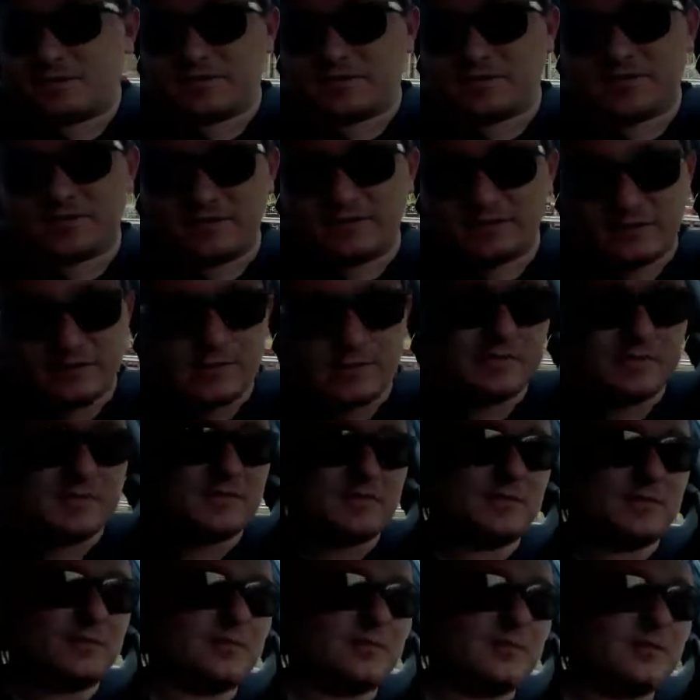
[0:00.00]
Firearms
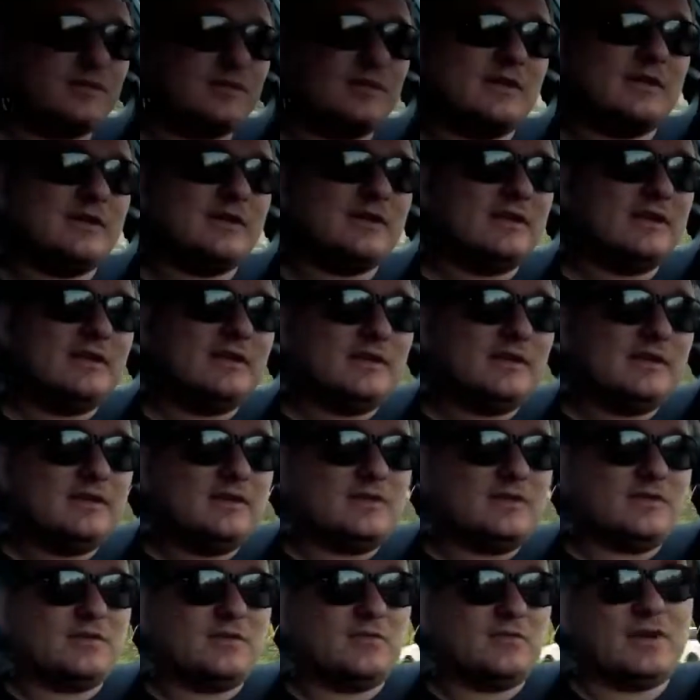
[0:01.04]
for
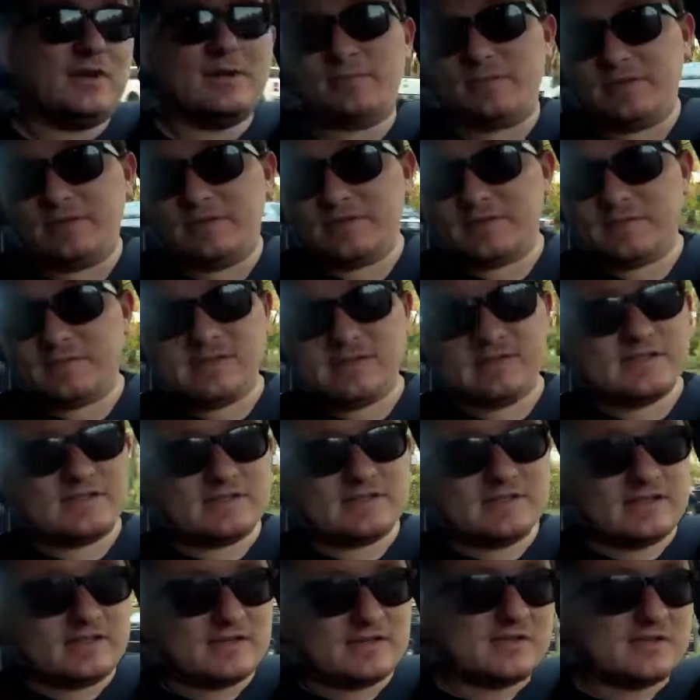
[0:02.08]
your weapons because
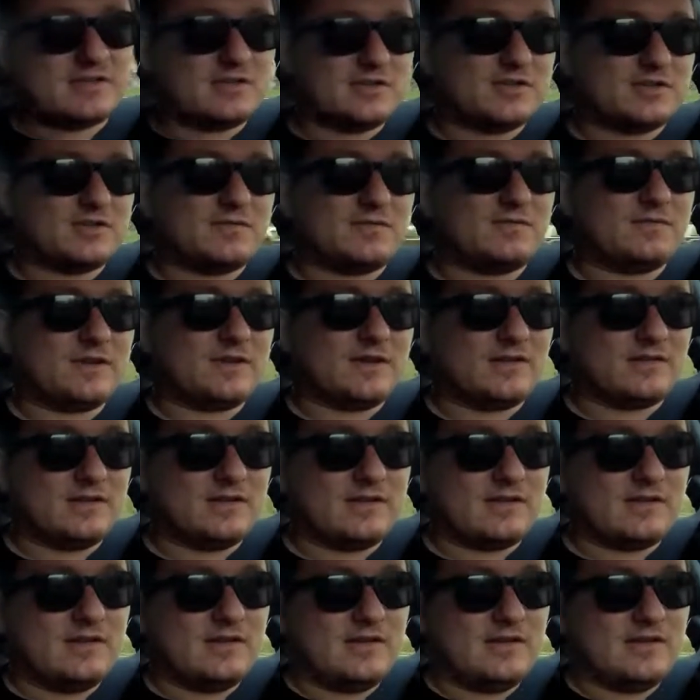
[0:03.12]
there is such a very,
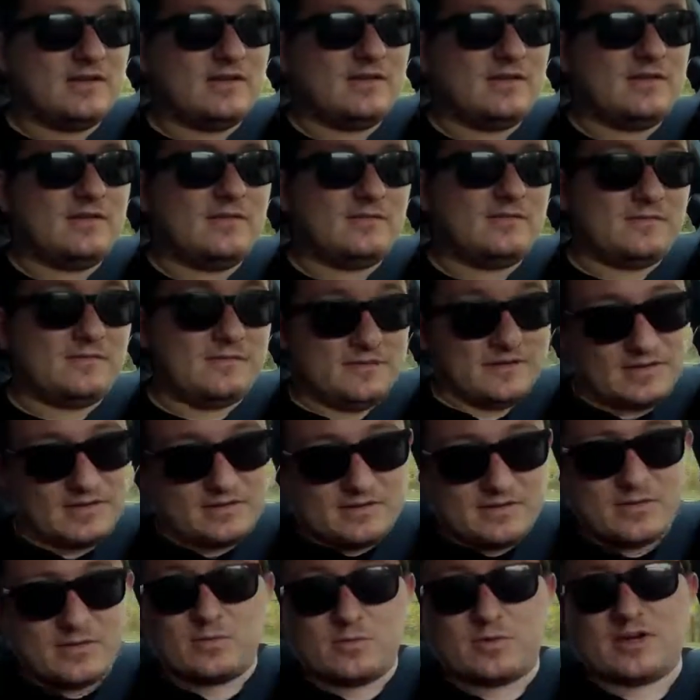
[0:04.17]

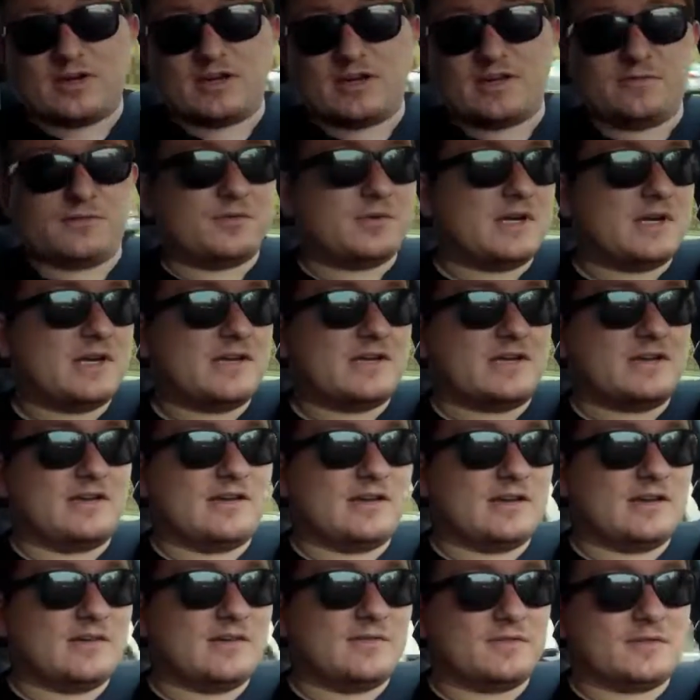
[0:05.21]
very wide variety
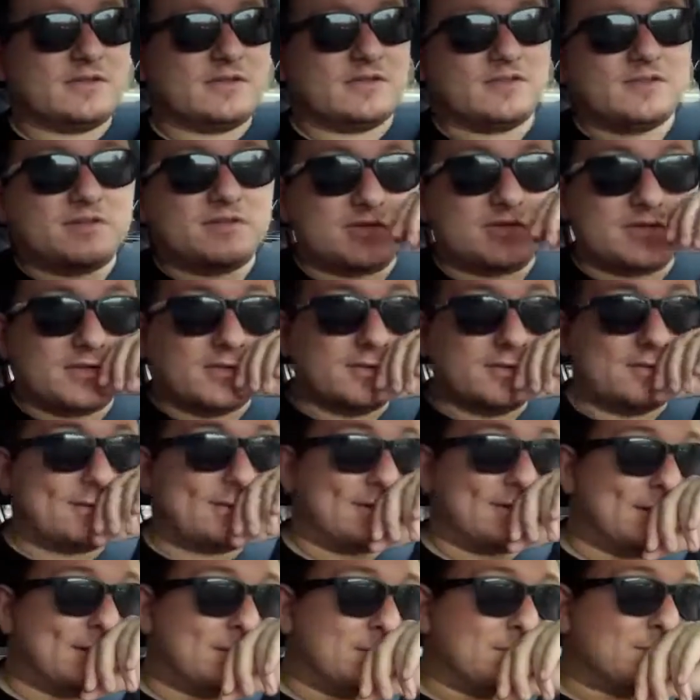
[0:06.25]
of guns to choose
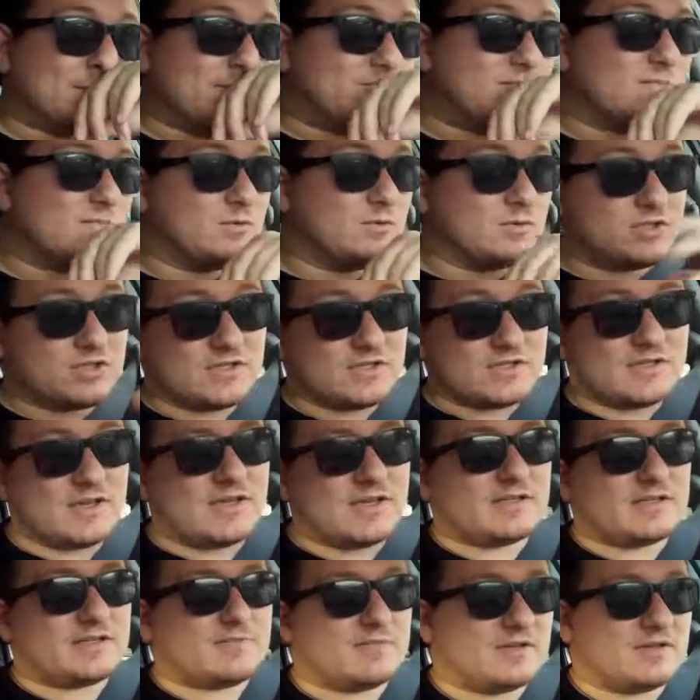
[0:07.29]
from. Which is
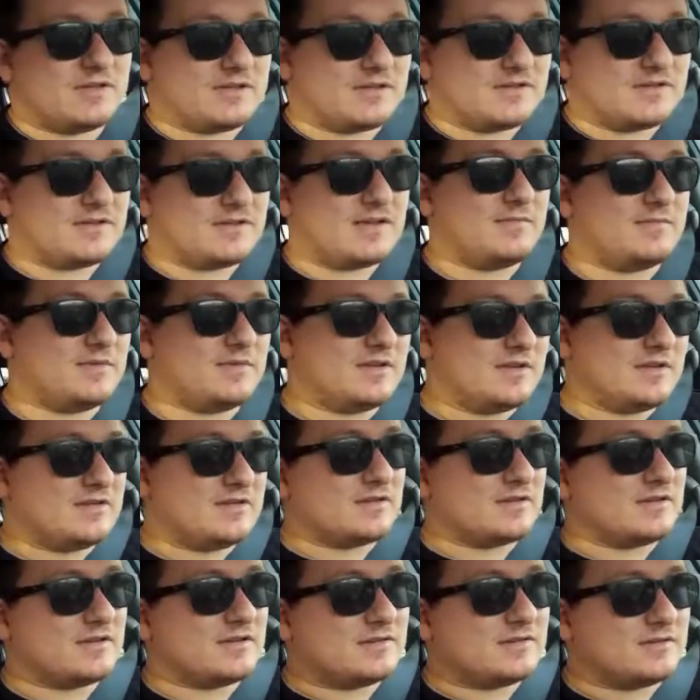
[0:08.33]
nice because that means,
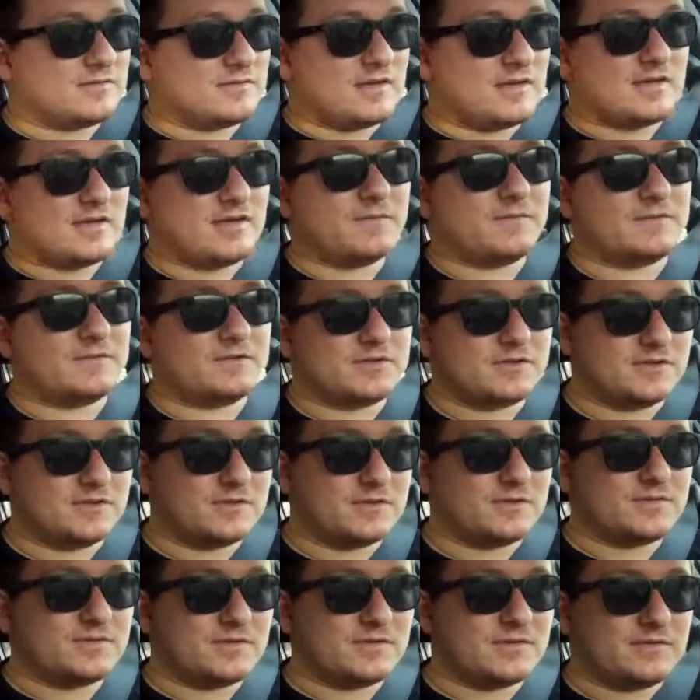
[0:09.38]
you know, the different
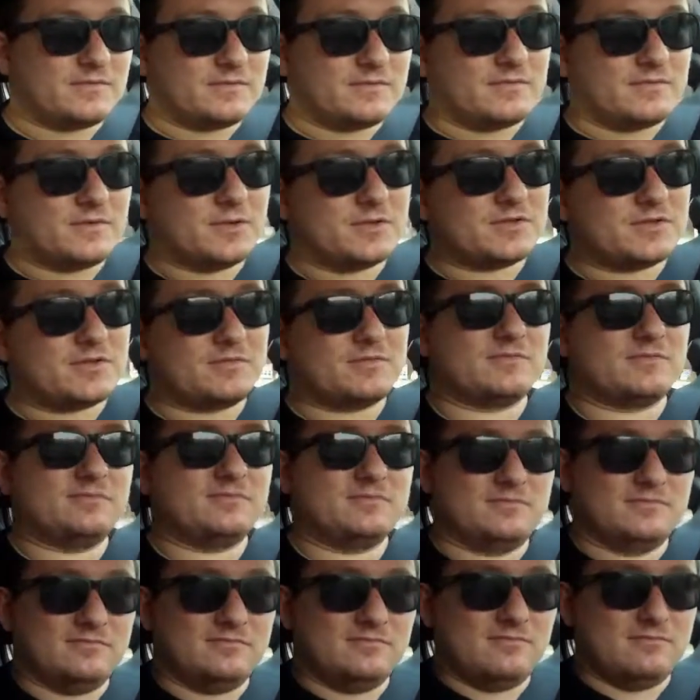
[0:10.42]
strokes for different folks
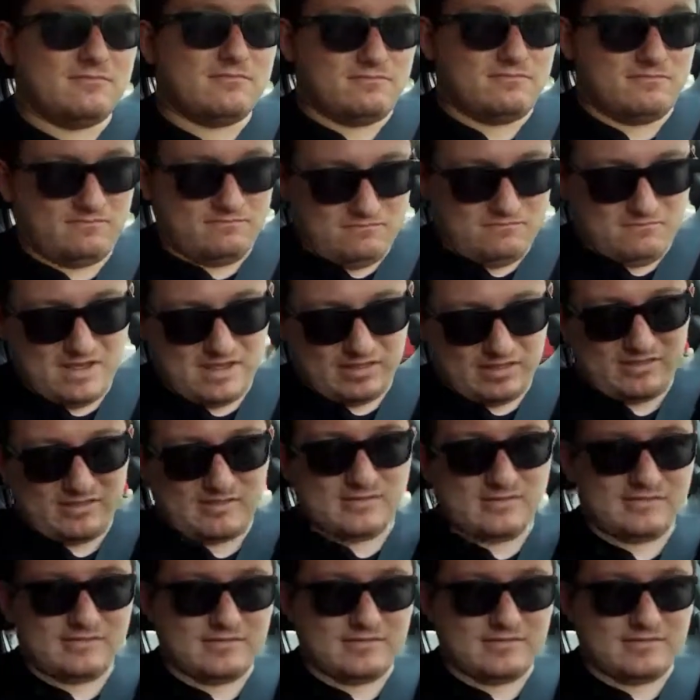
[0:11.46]
method